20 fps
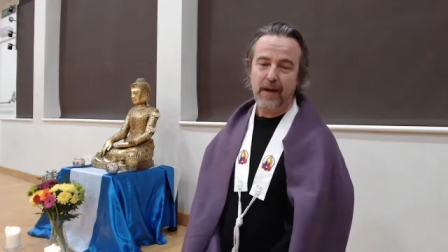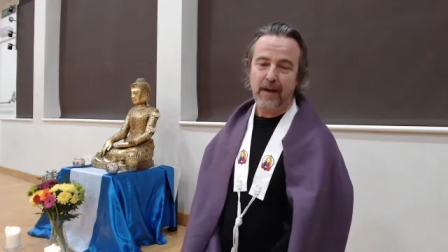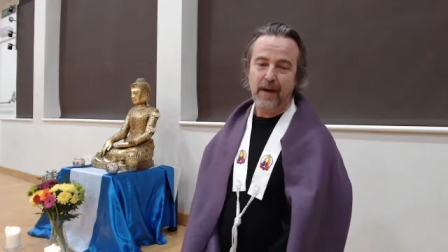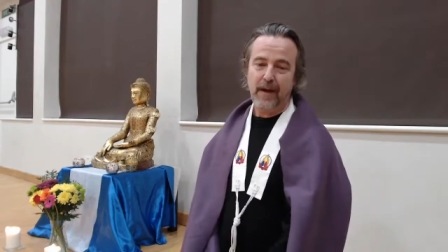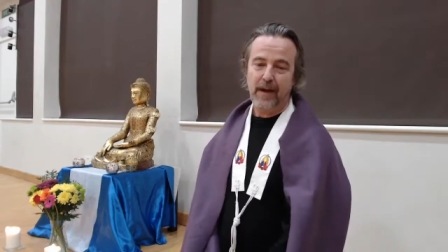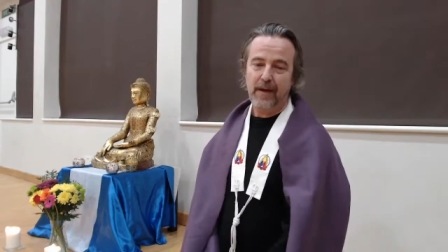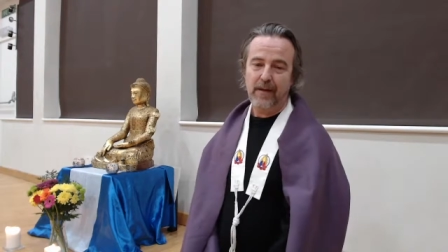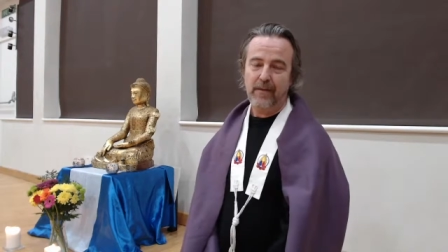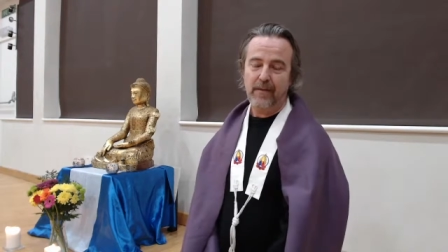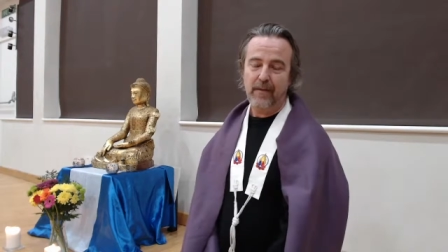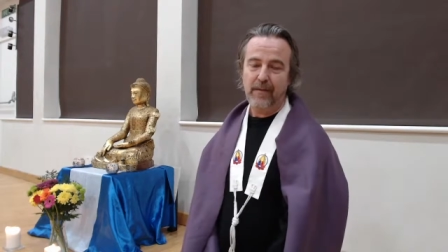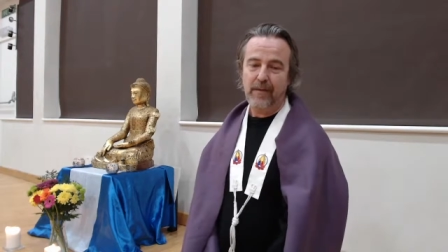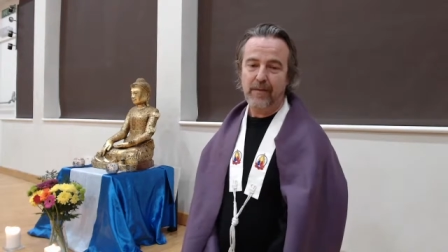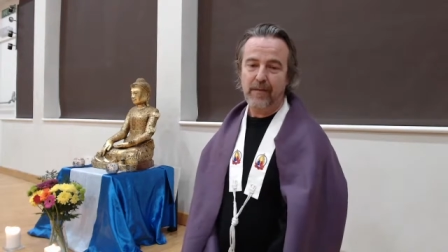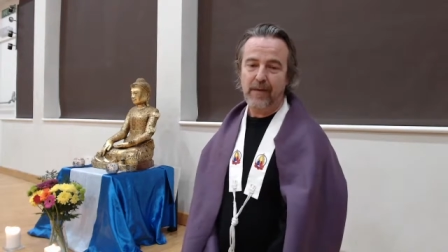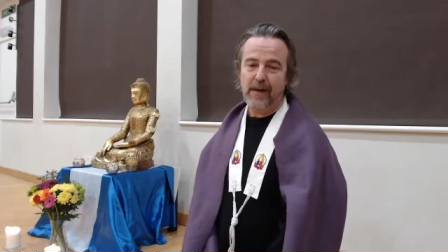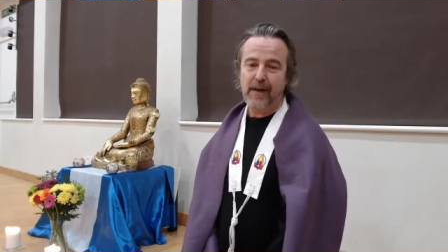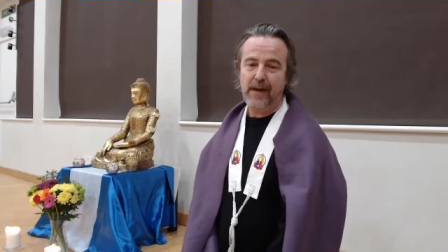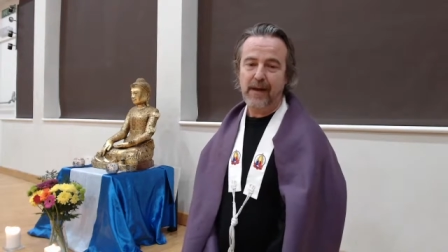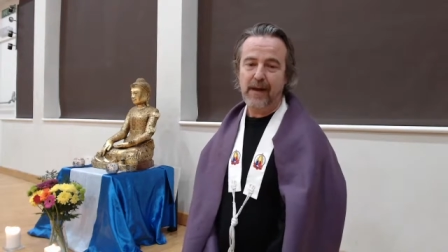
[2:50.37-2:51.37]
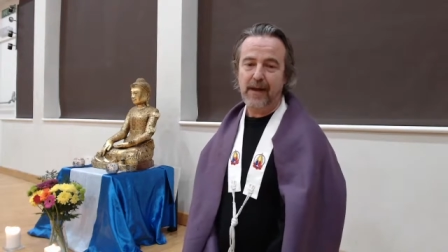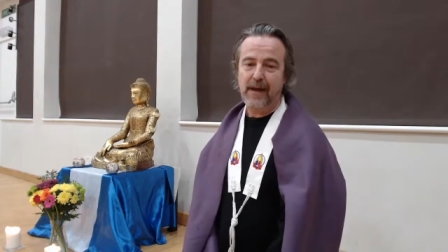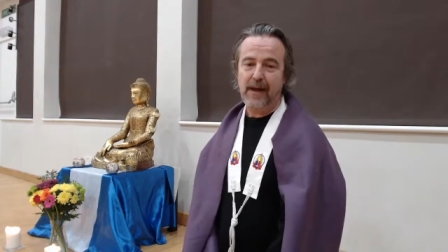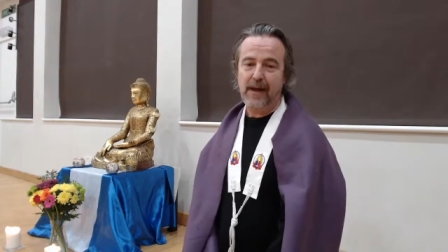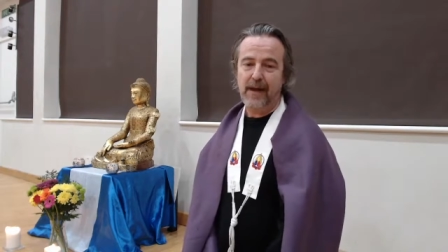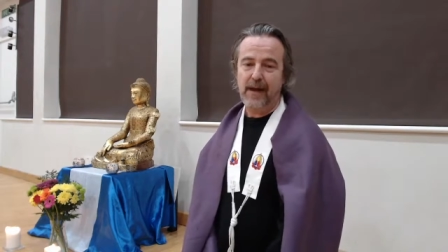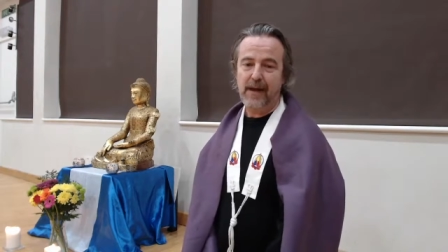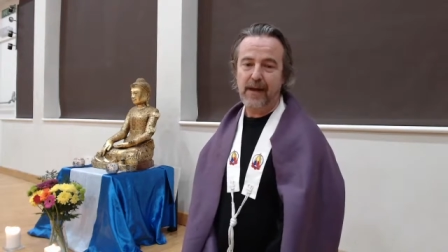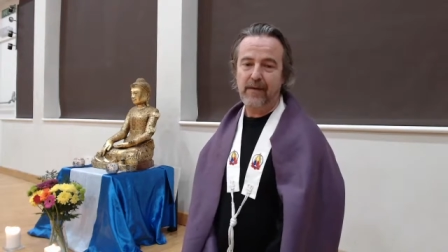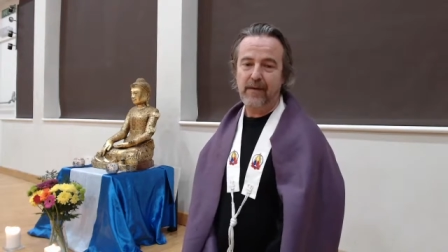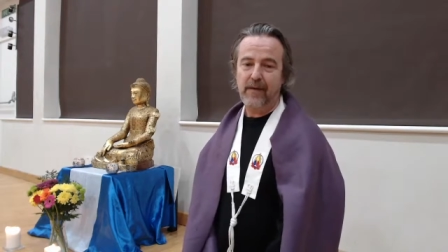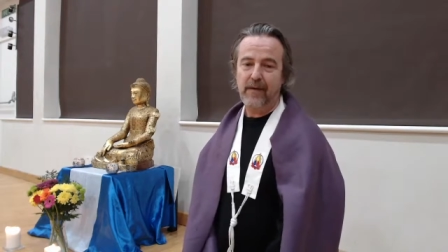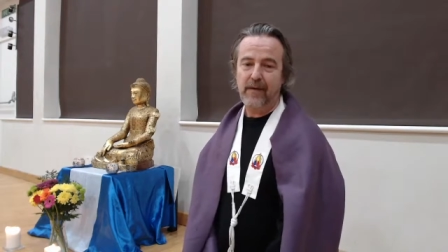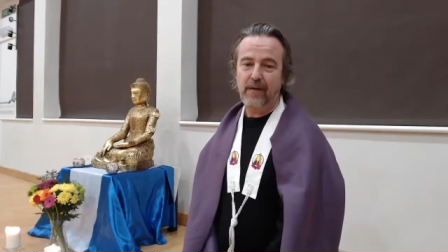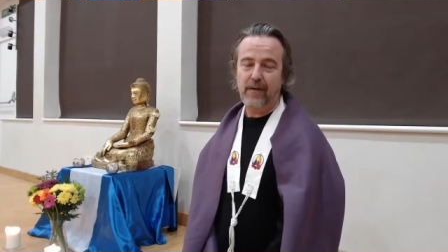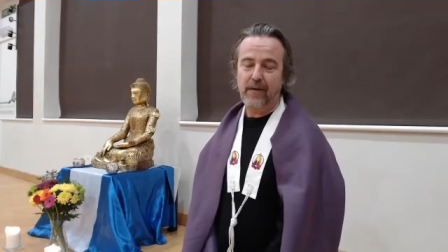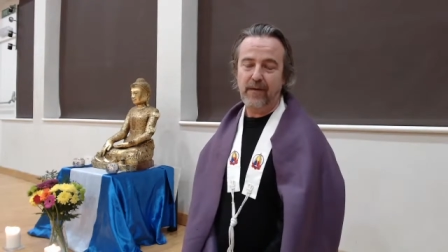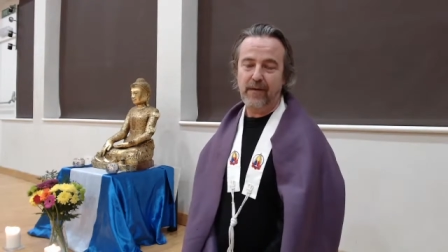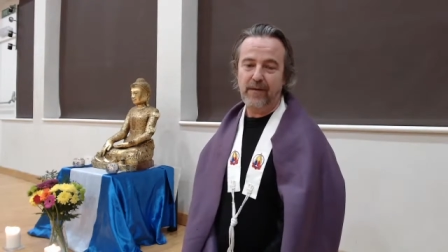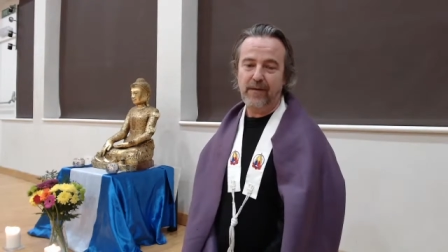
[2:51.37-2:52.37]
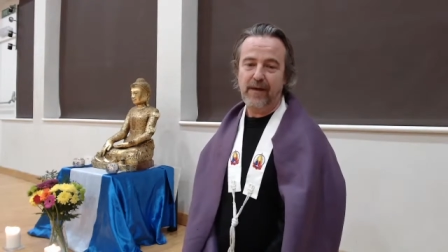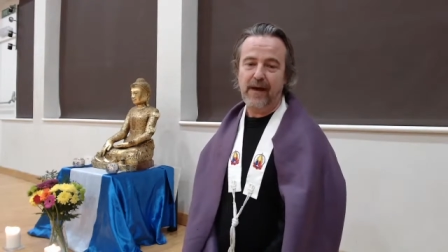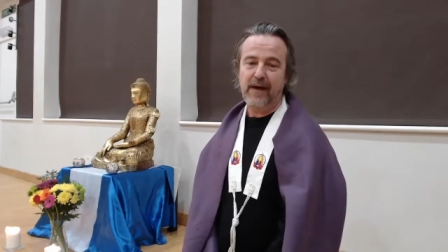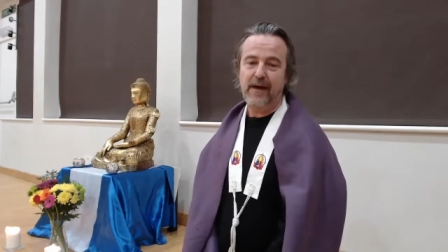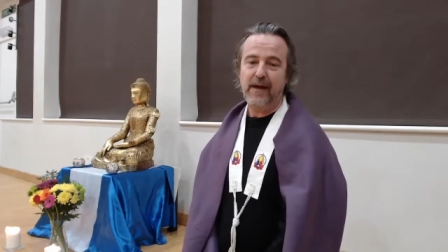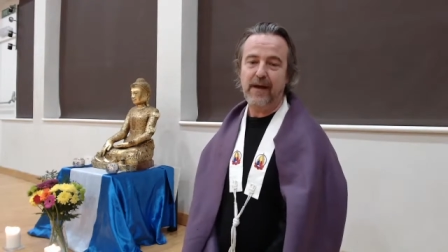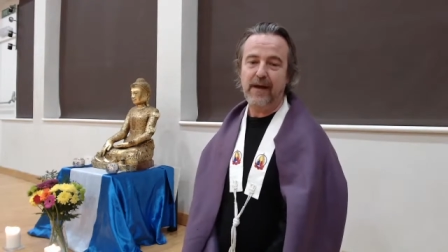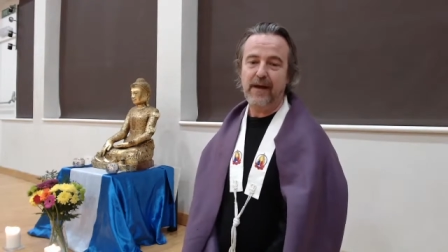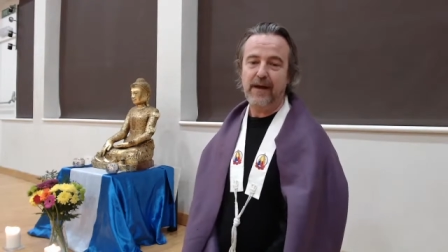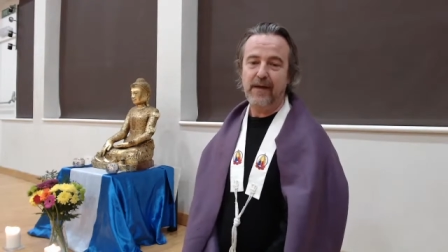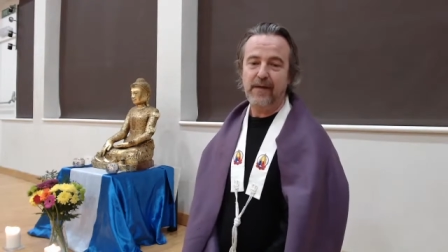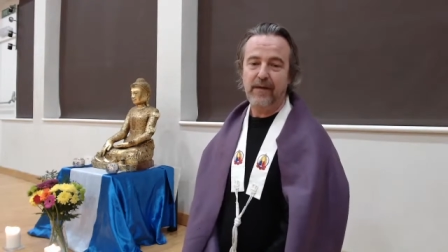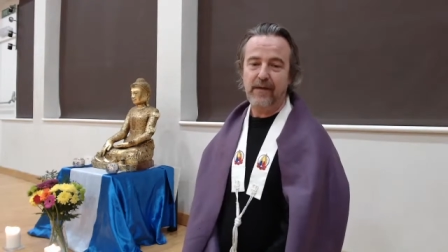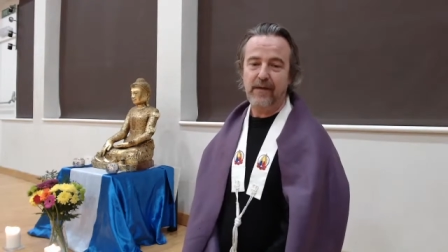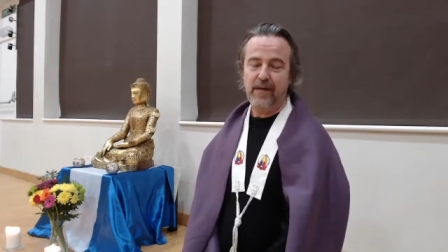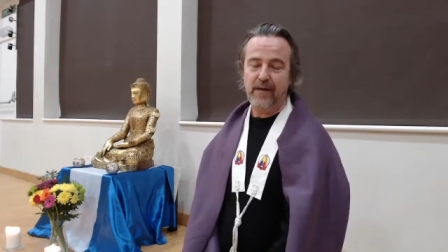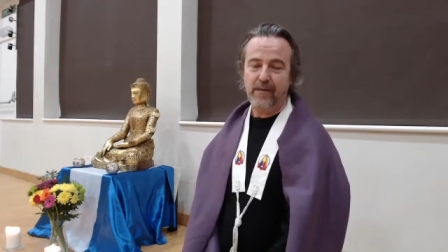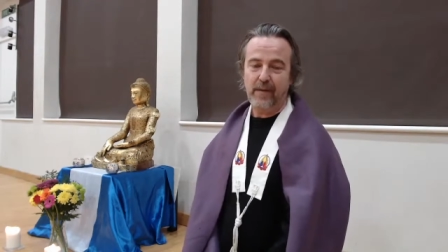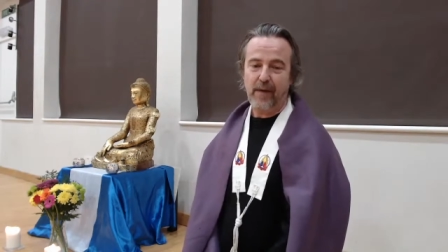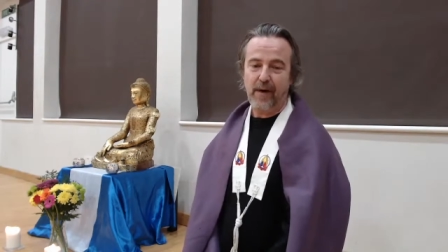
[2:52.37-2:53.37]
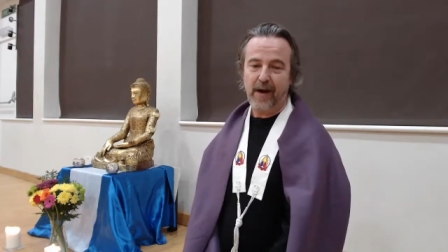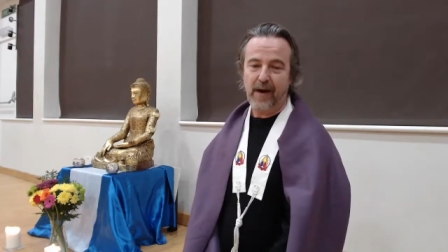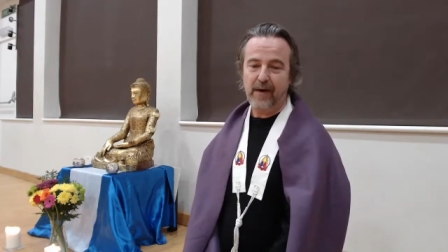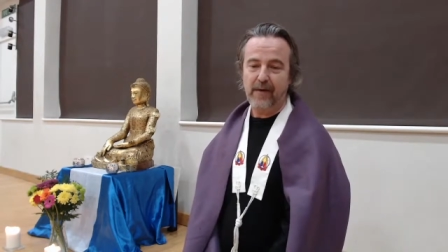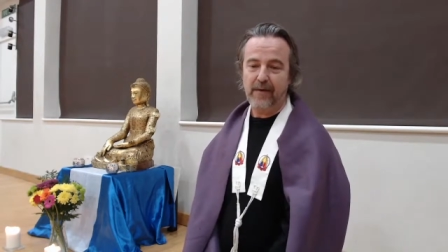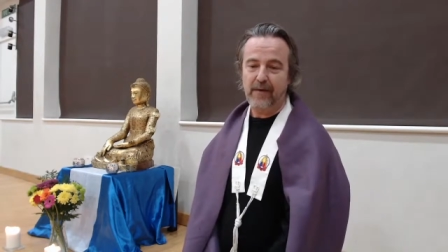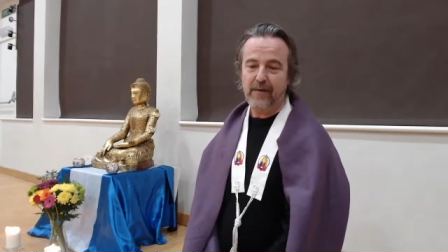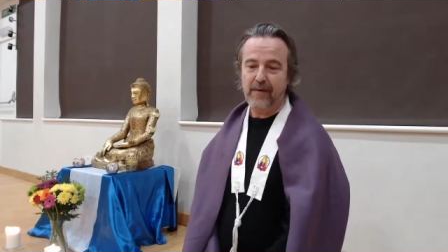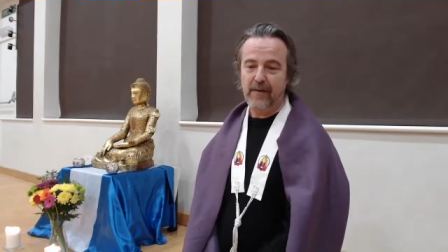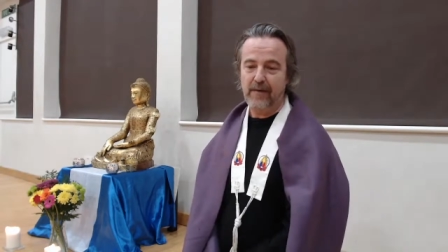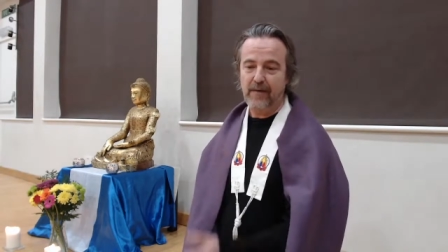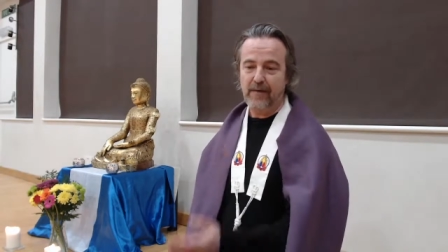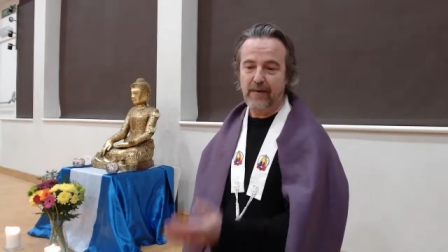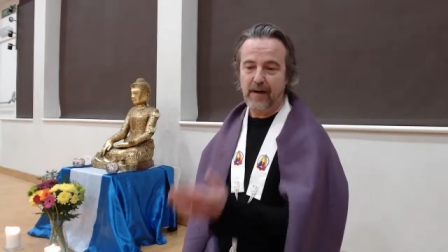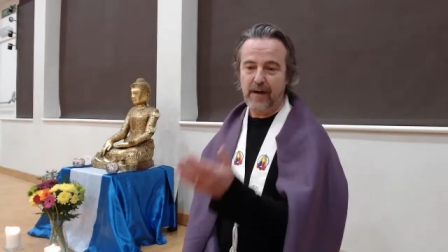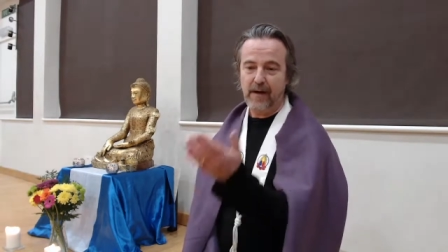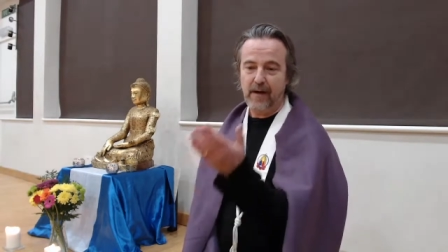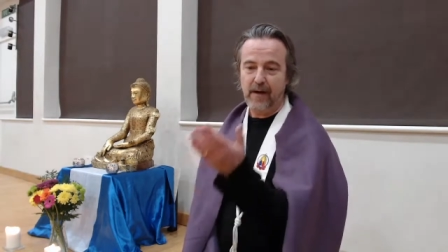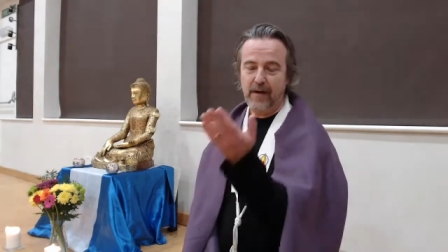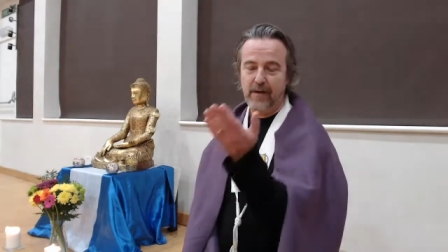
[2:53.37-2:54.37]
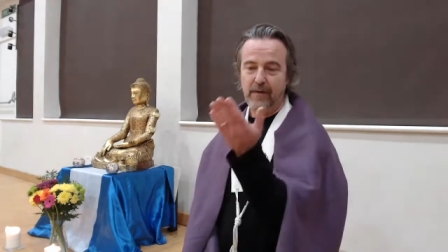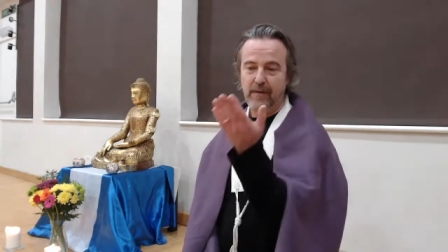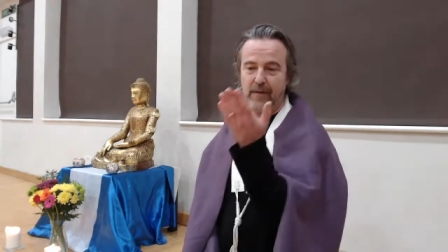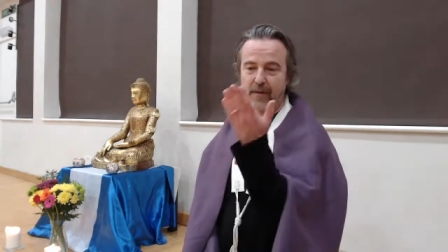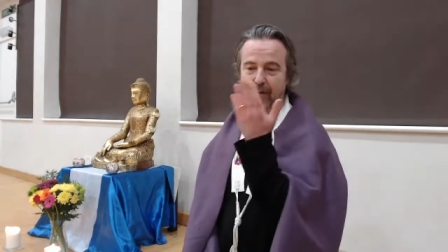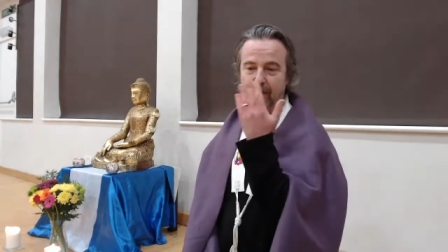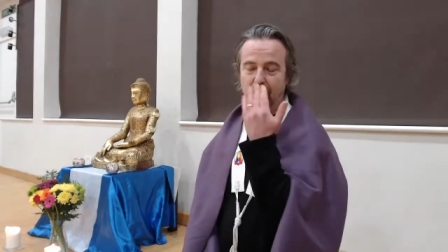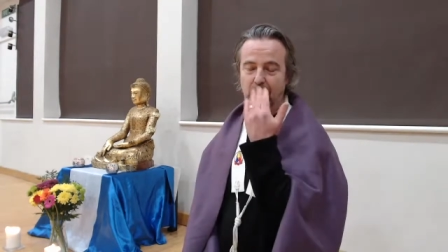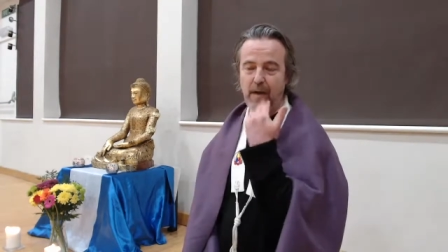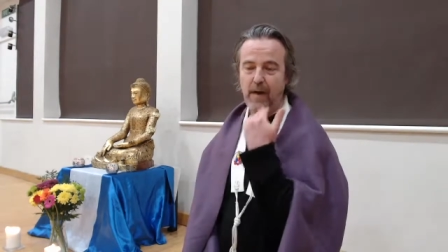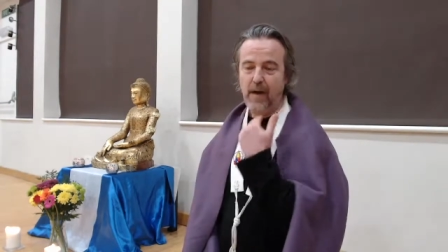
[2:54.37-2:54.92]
And really a key to settling into this practice is to learn to